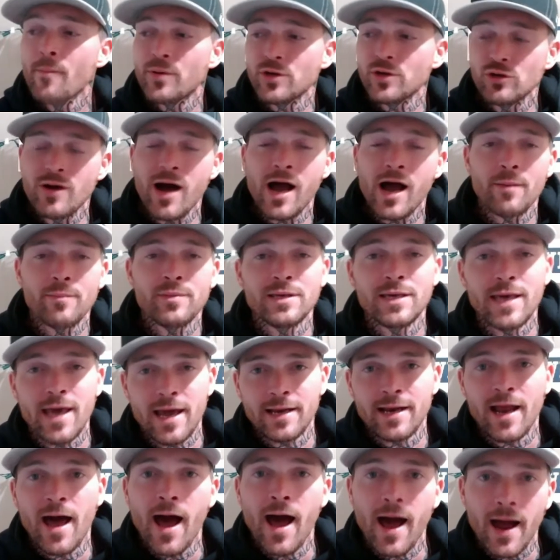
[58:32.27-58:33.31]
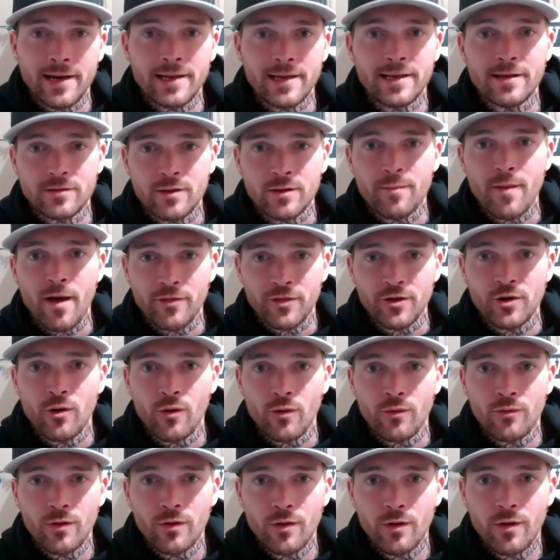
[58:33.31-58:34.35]
but you got to be getting high to get the
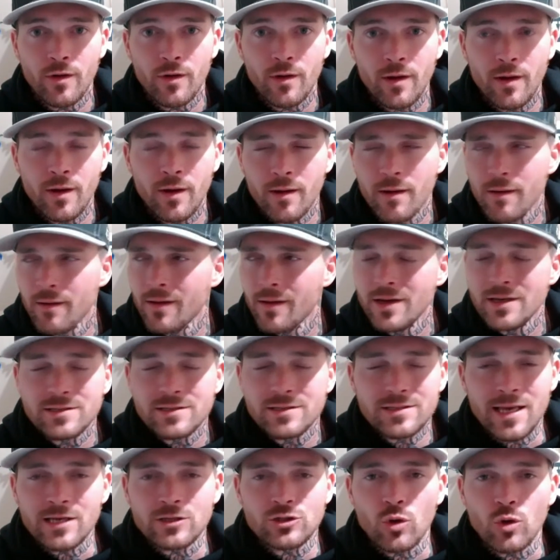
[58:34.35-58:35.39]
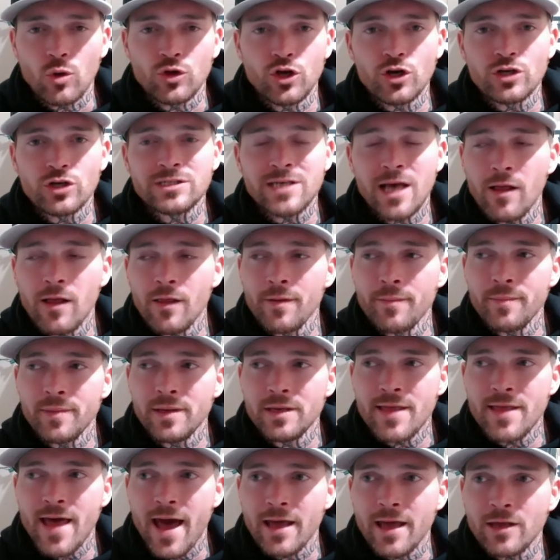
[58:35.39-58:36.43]
methadone. It's like, so you're telling me
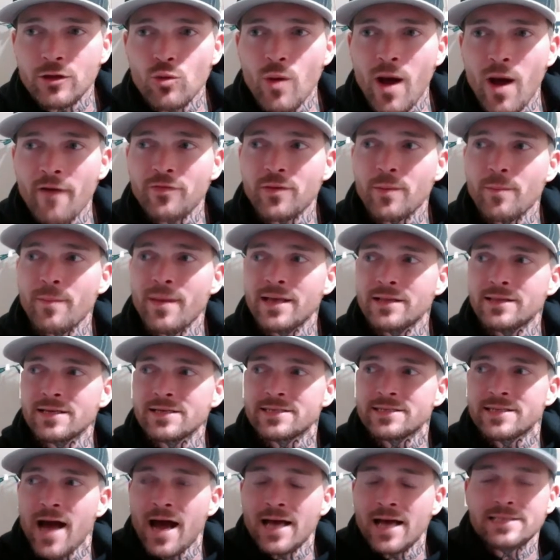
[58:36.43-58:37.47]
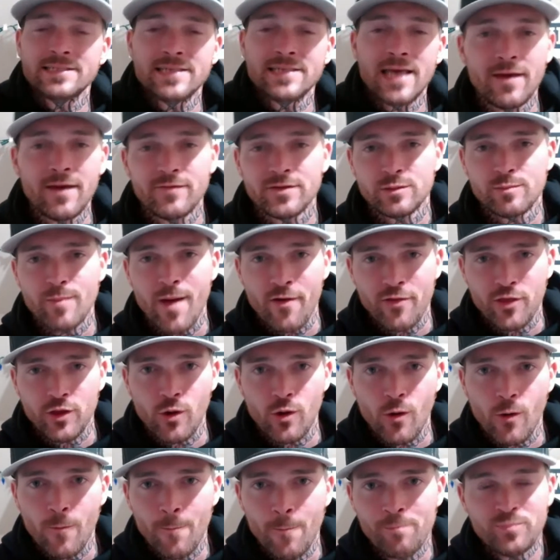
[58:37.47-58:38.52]
that you have to make this guy save his
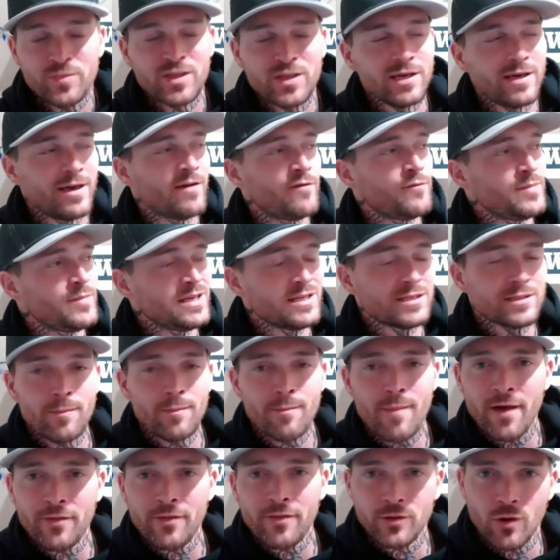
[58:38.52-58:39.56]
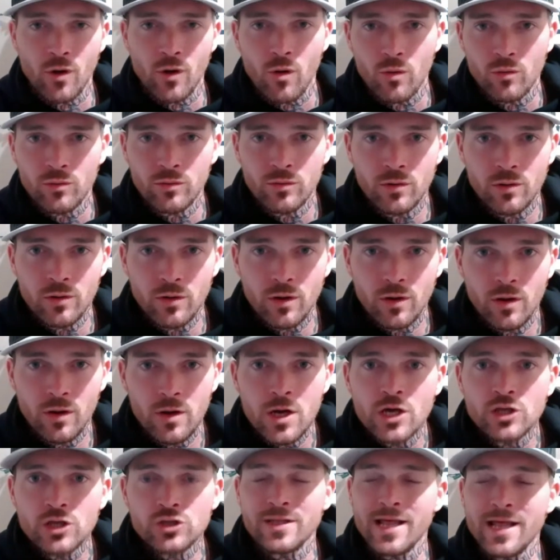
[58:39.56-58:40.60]
methadone, give me some methadone
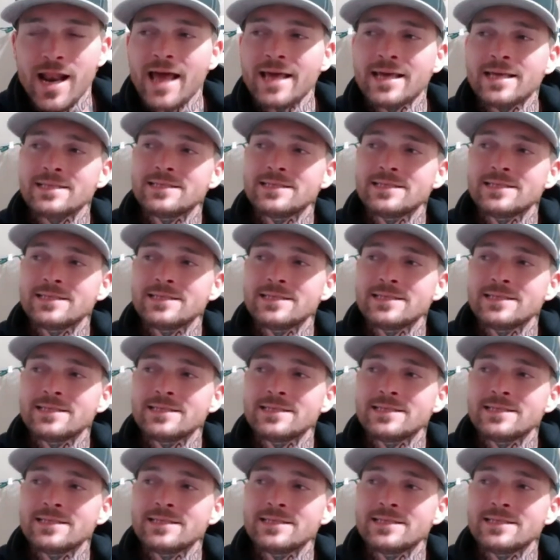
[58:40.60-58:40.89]
so that